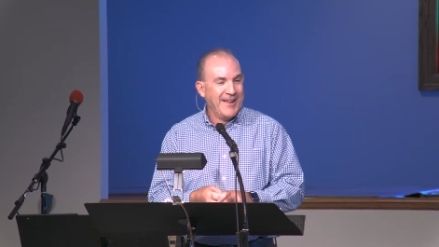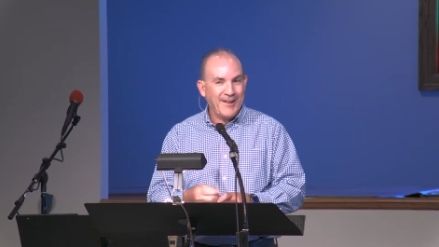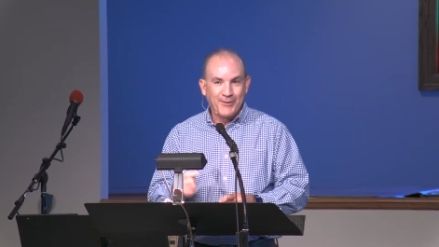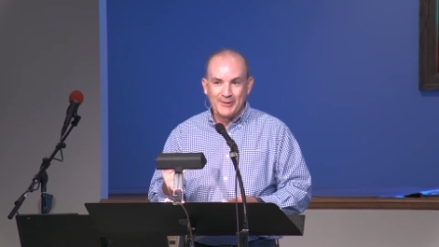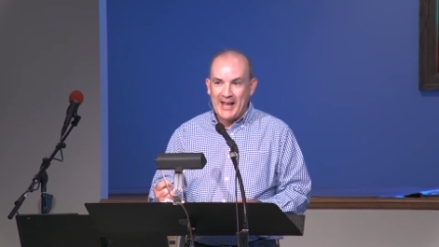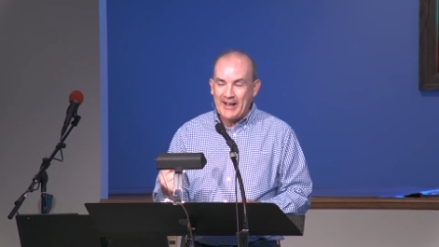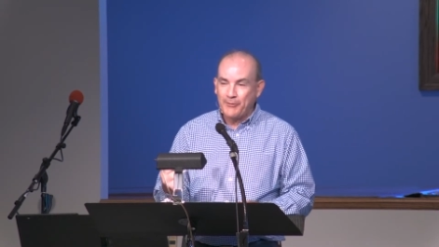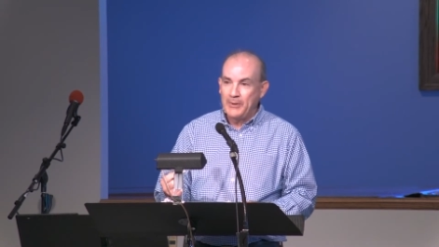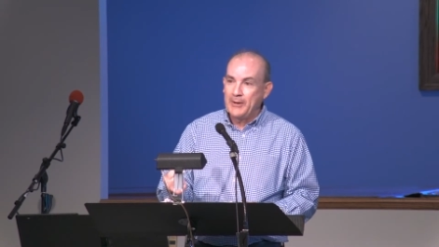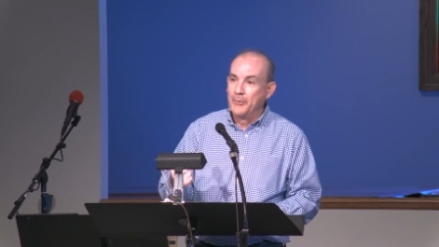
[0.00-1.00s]
So last
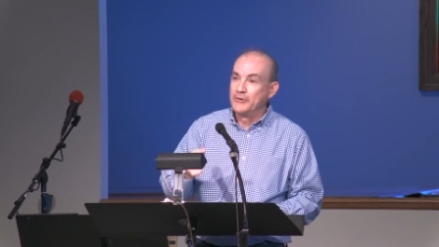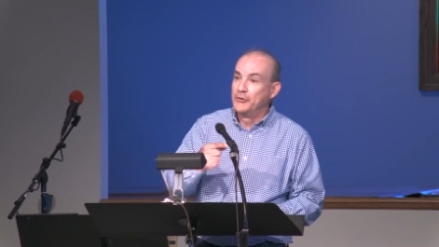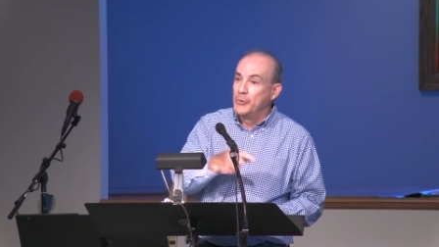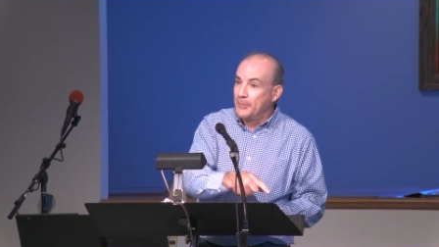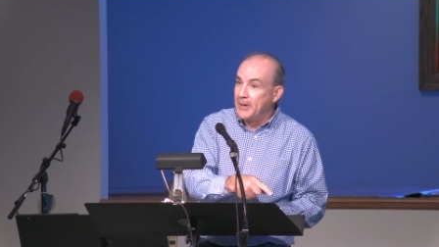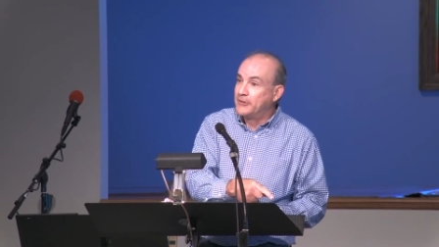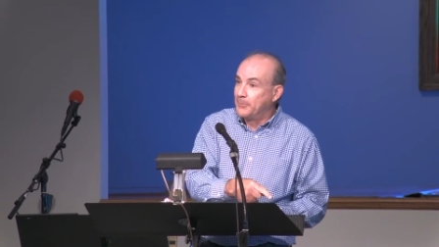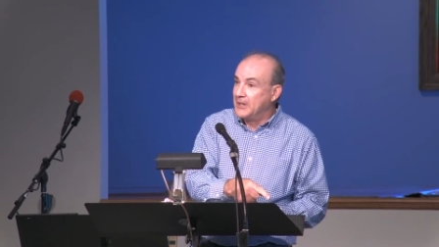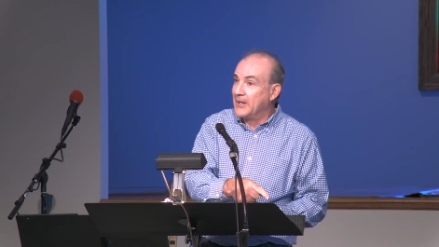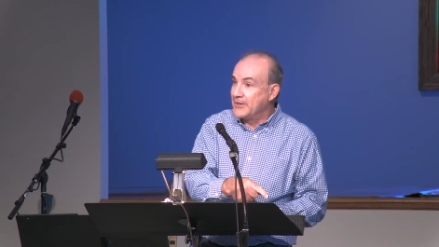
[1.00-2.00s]
week was You Were Made to
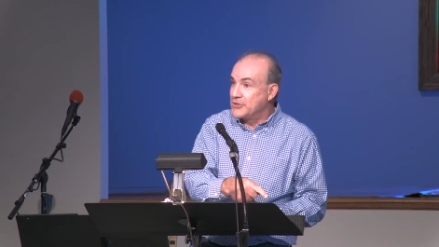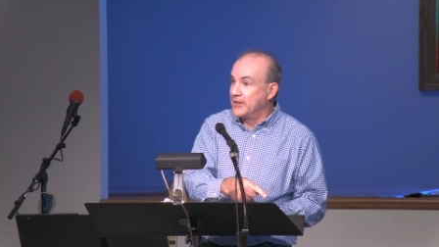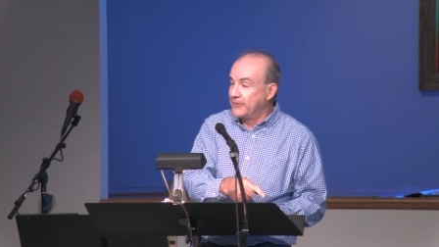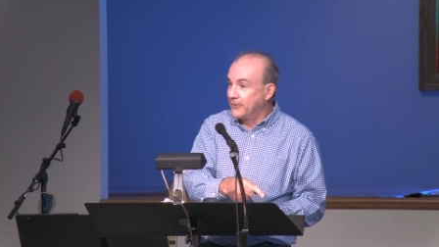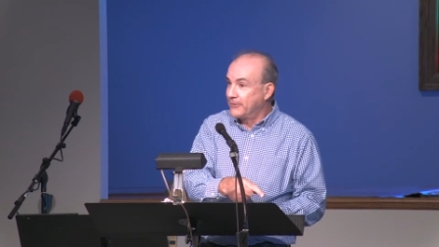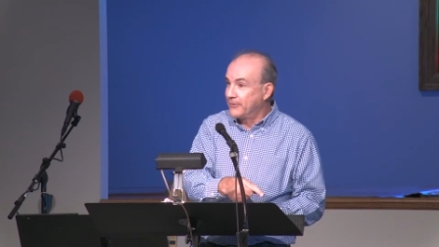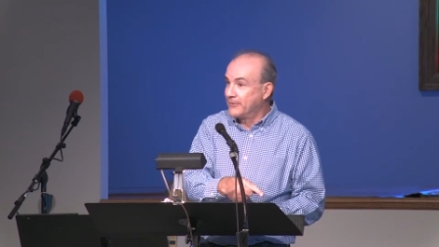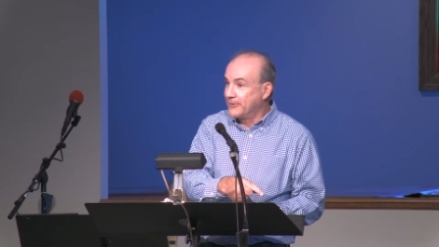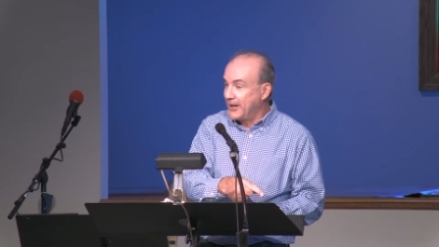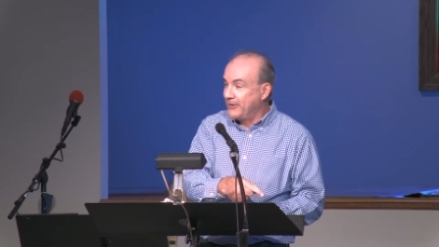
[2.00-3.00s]
Be Like Jesus.
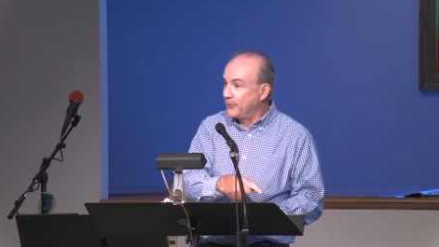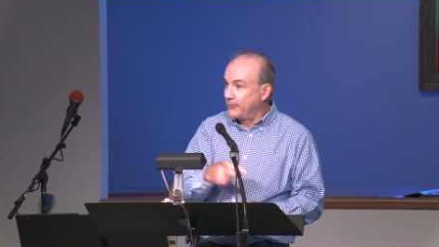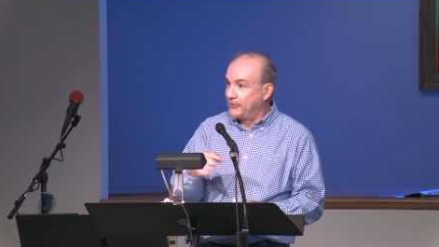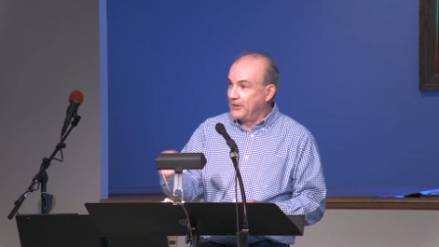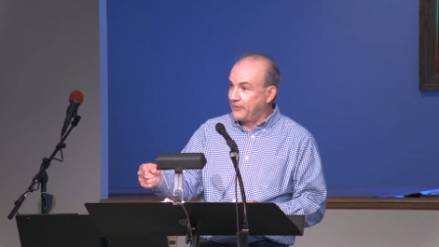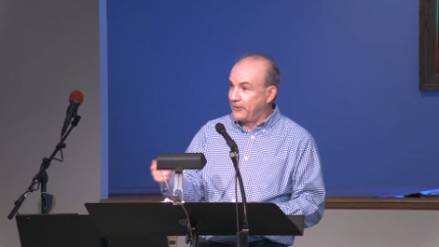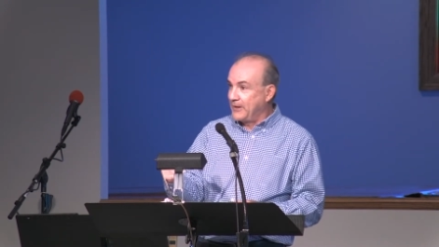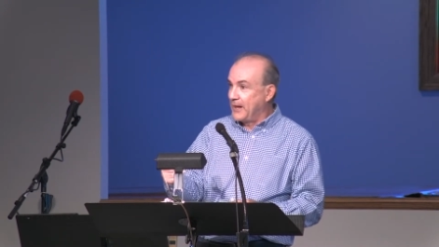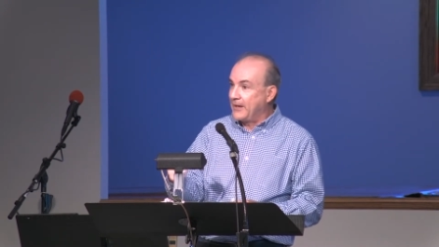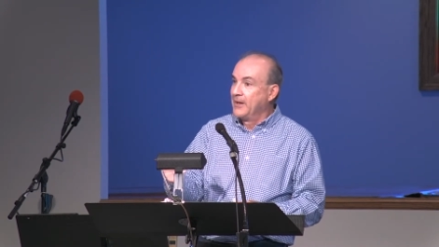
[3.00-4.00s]
Okay, so if you didn't see
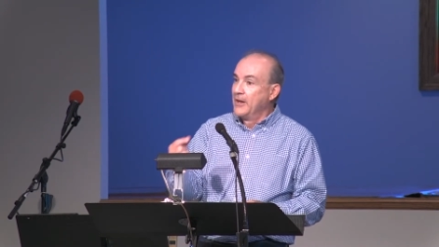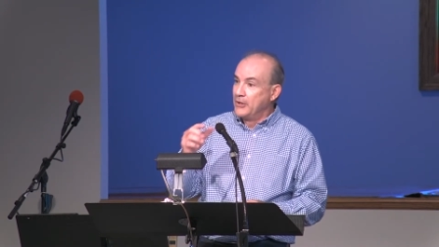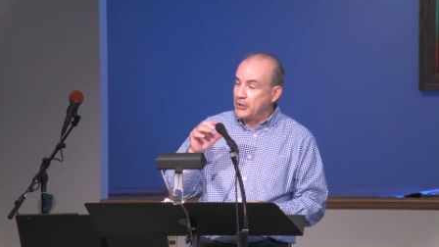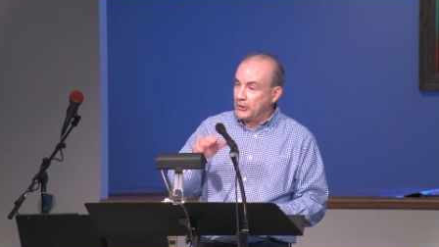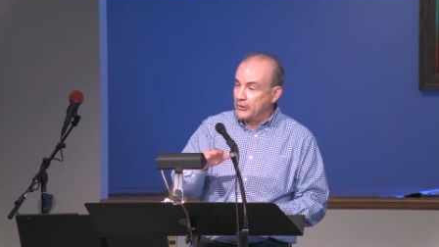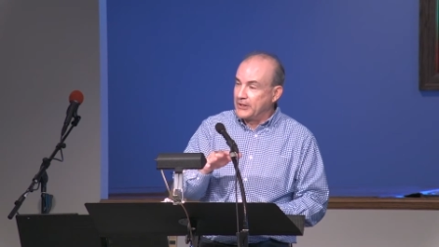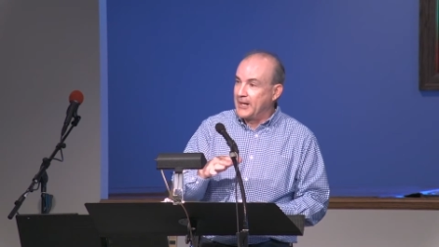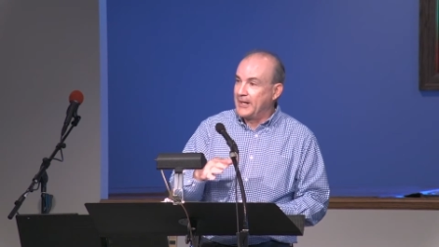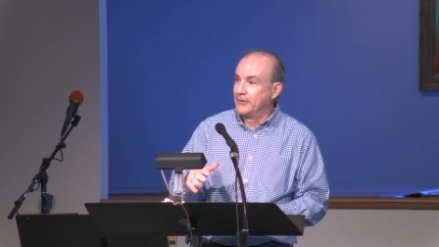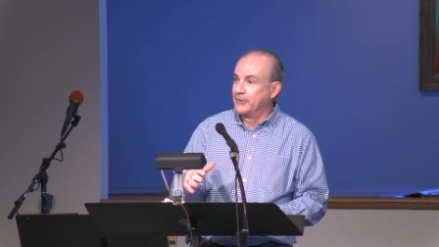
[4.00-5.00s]
that, you can look at
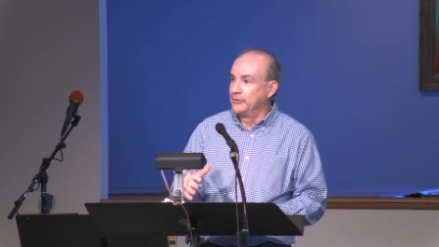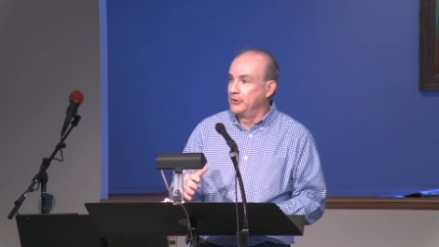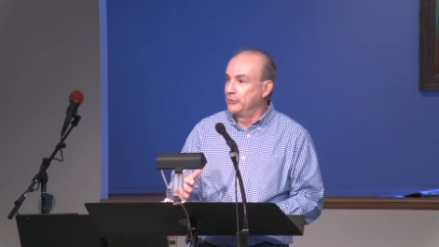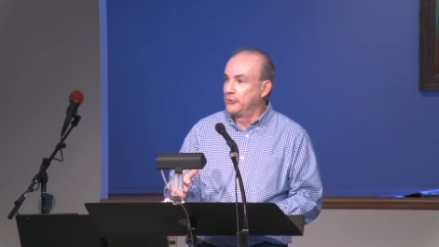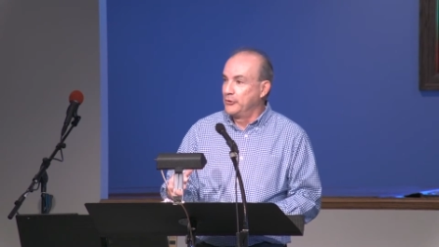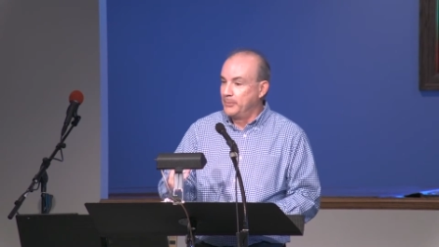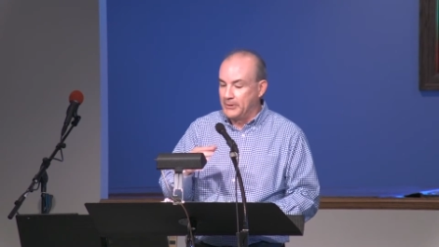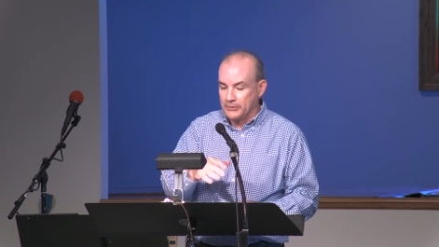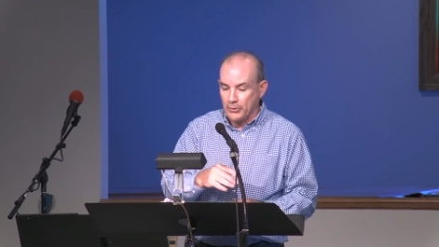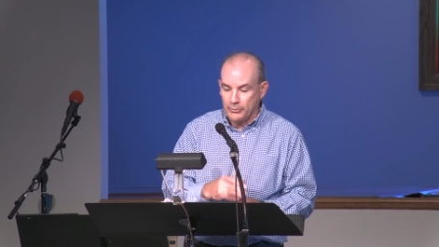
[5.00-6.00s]
that on YouTube,
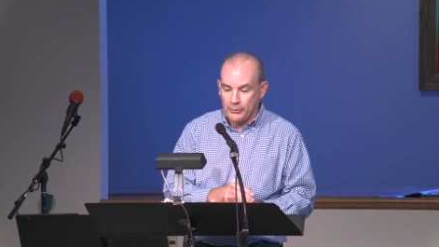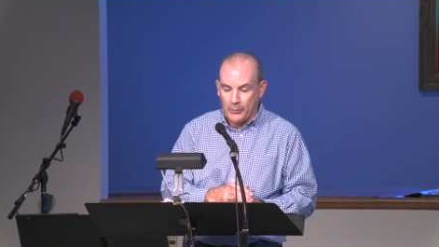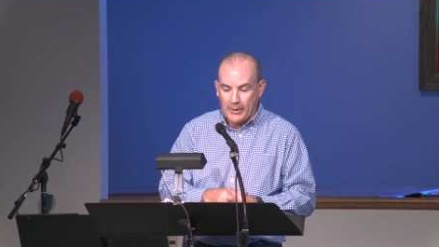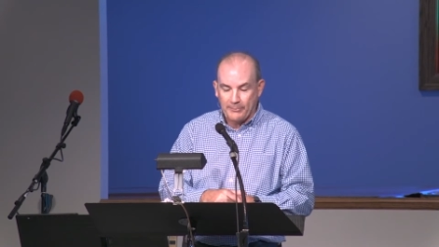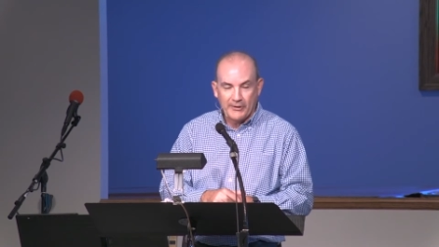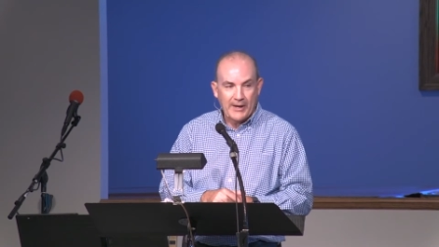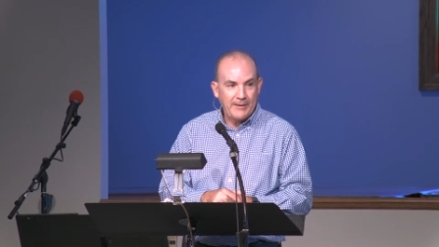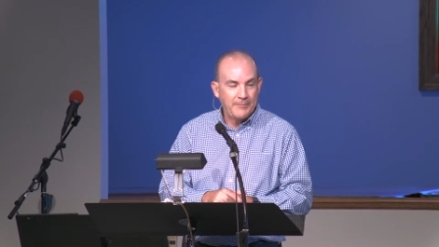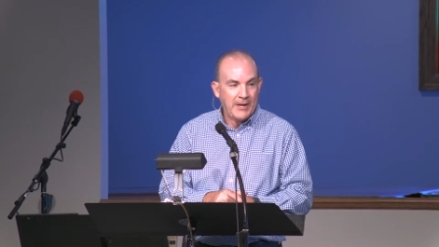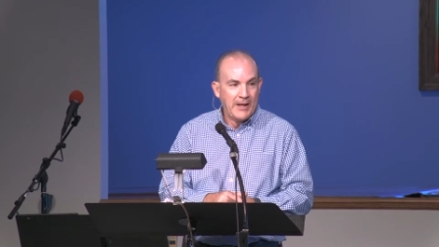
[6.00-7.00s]
uh, go to our website.